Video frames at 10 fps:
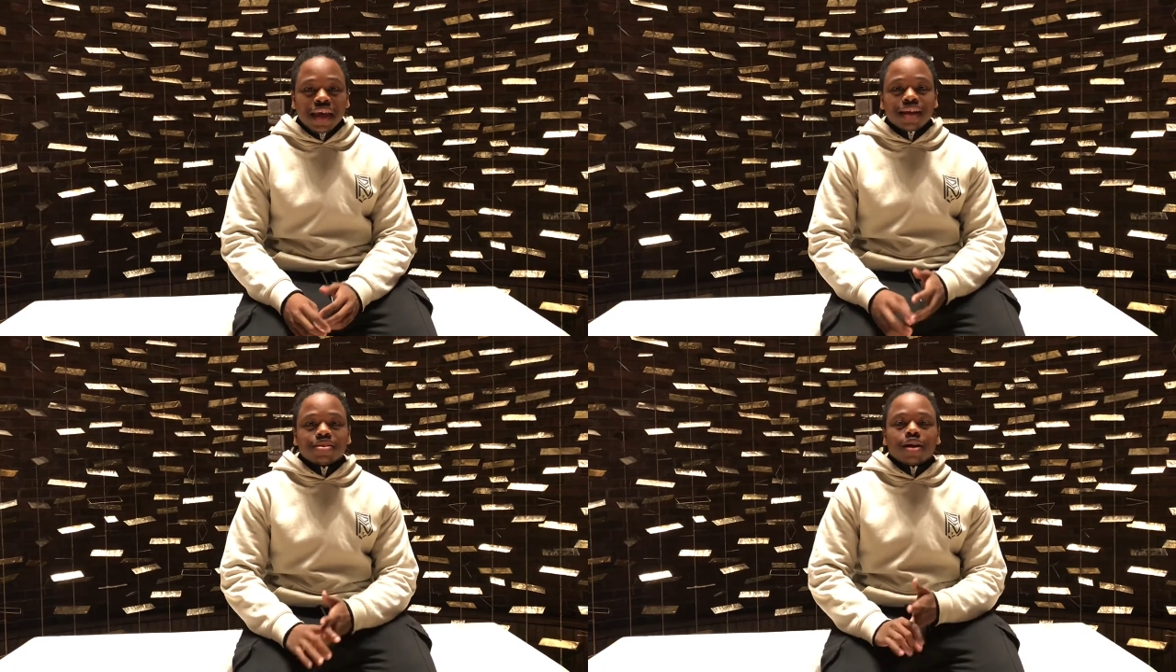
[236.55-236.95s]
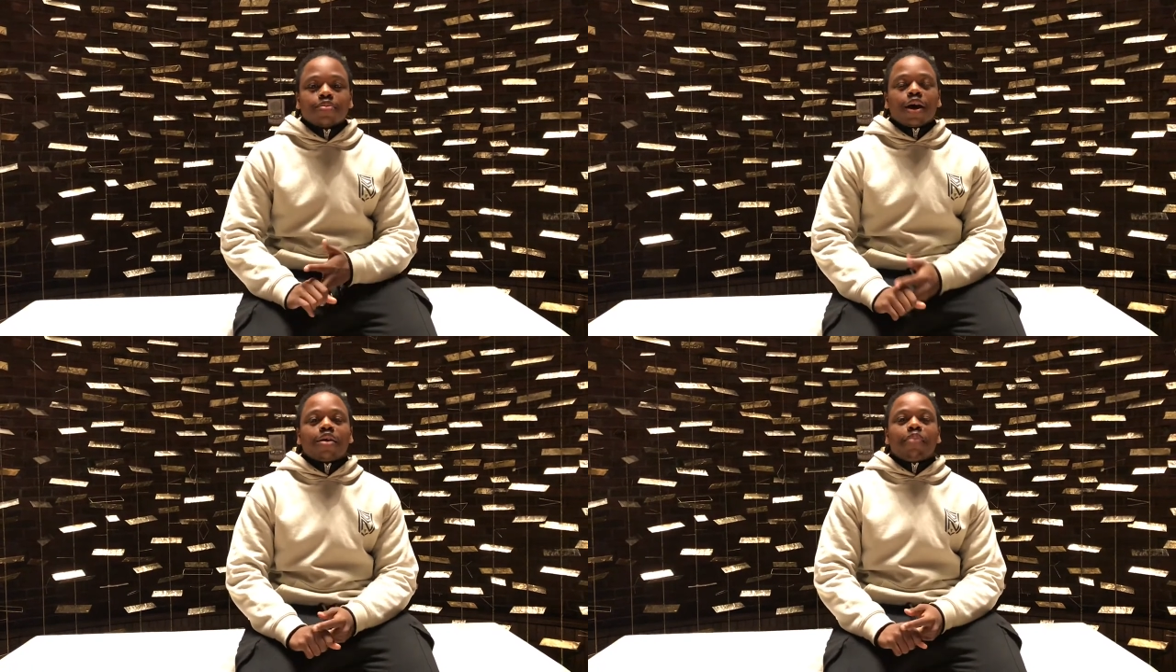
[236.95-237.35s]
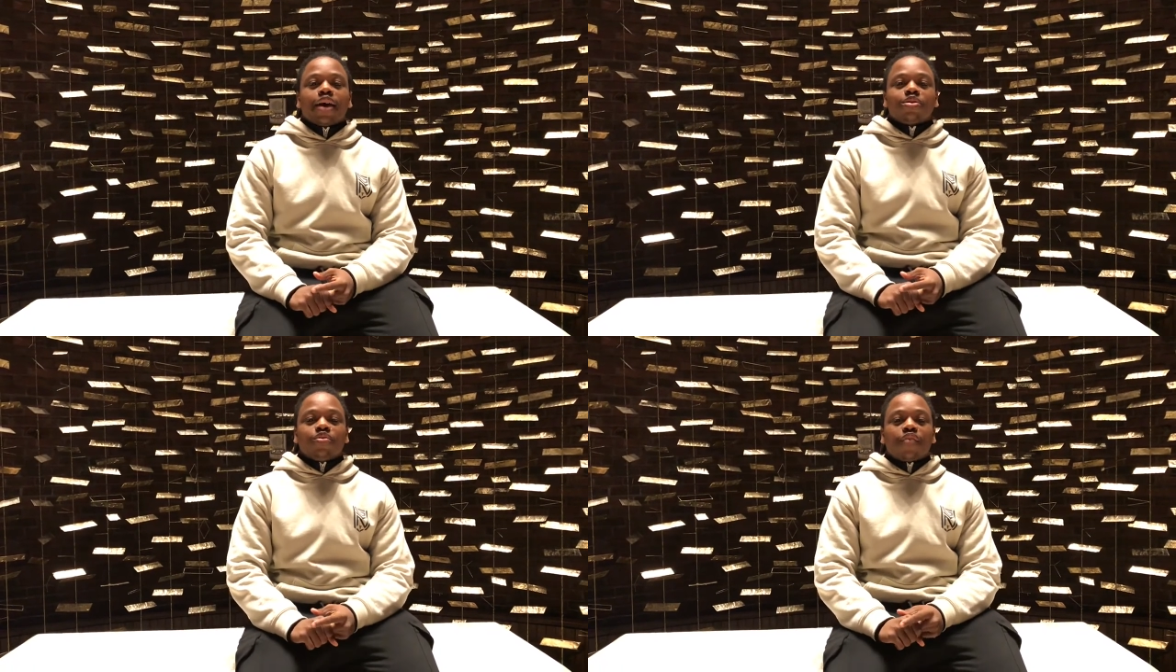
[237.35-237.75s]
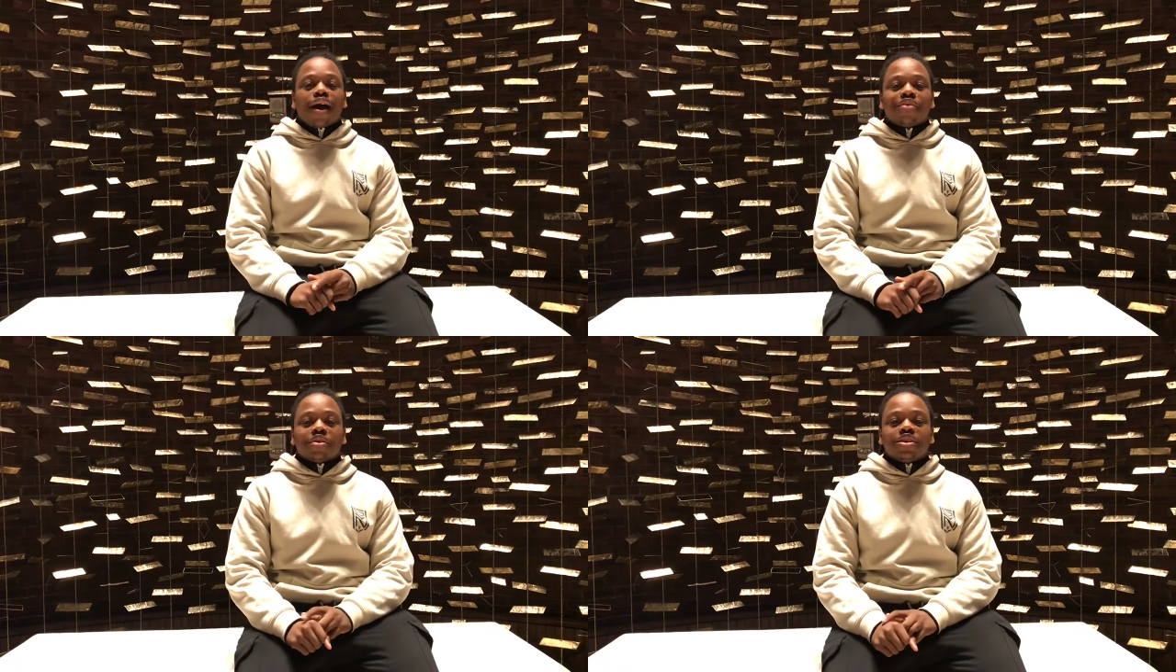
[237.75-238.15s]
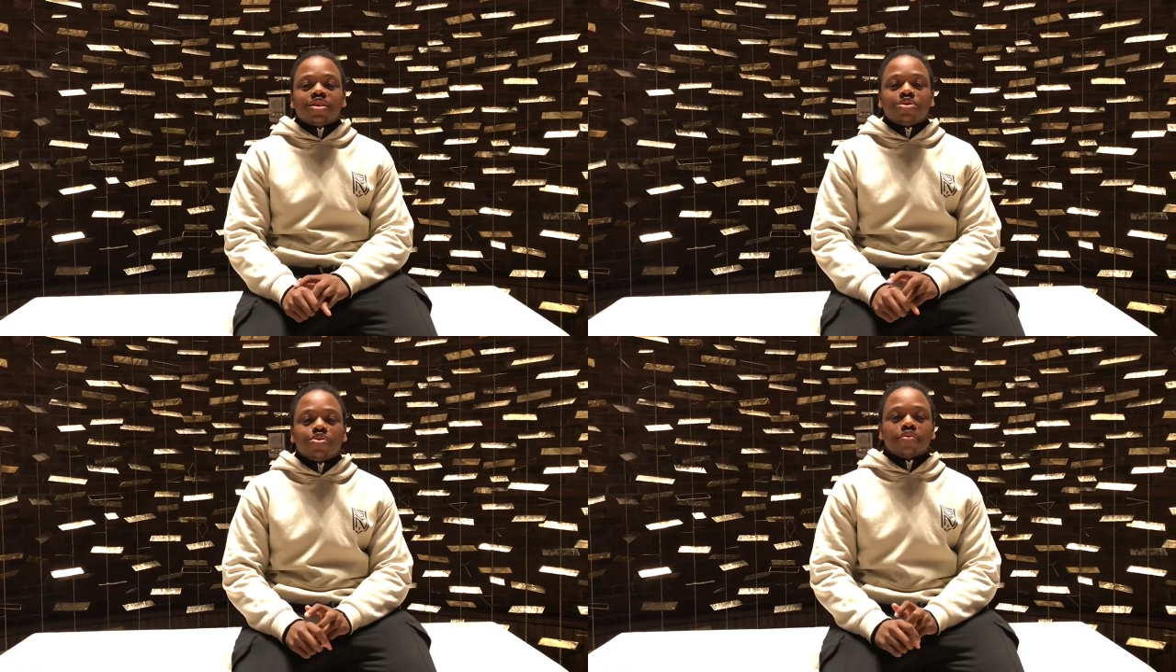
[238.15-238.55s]
And he talked about it in Matthew 5, where he
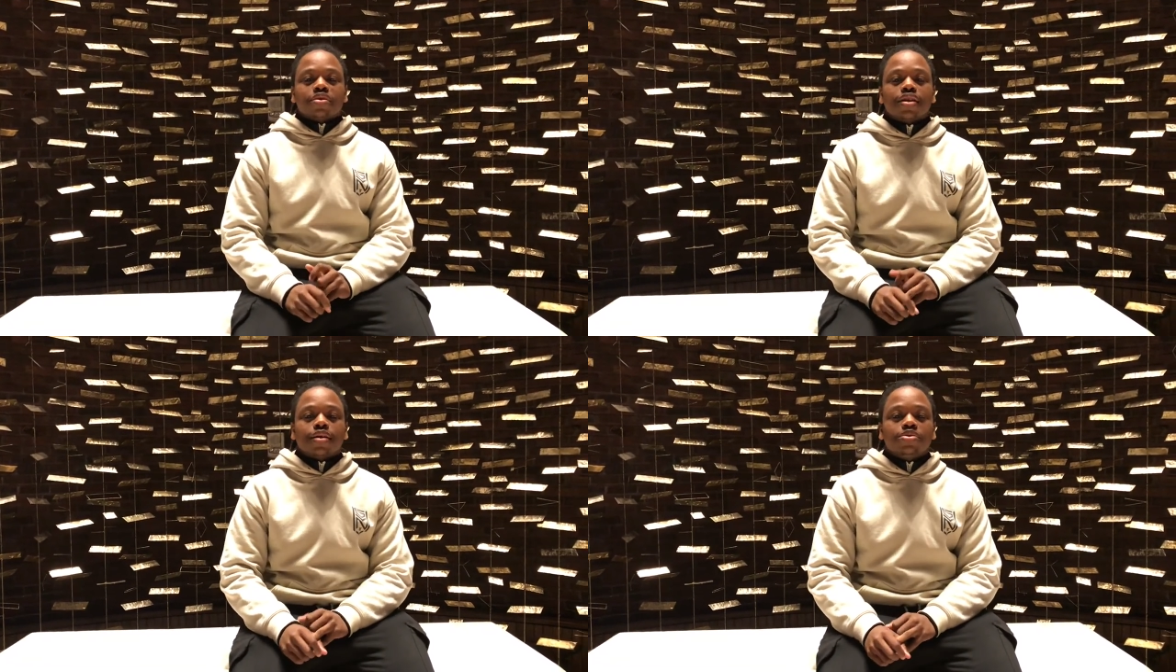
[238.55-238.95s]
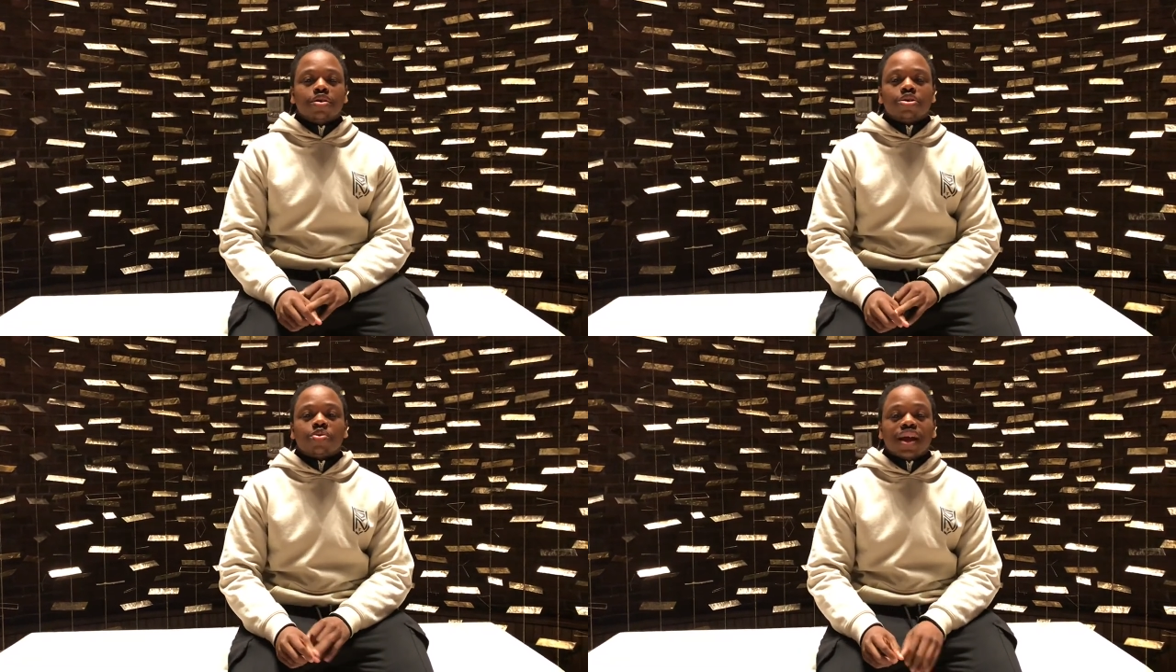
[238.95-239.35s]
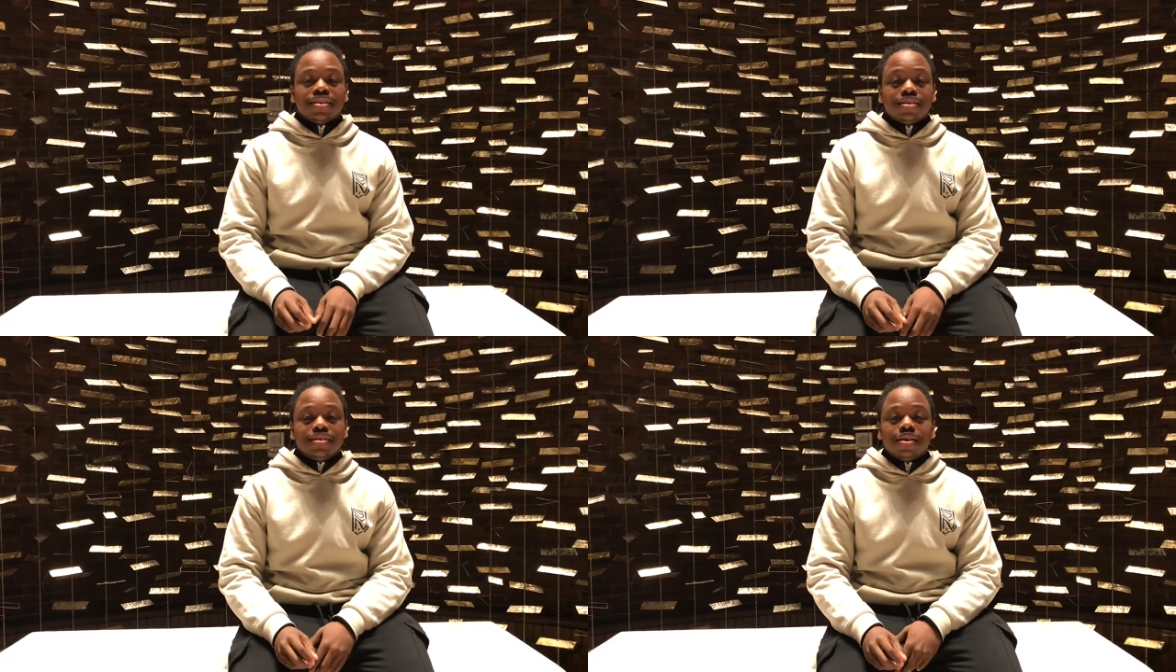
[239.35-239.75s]
says, Whoever slaps you on your right cheek,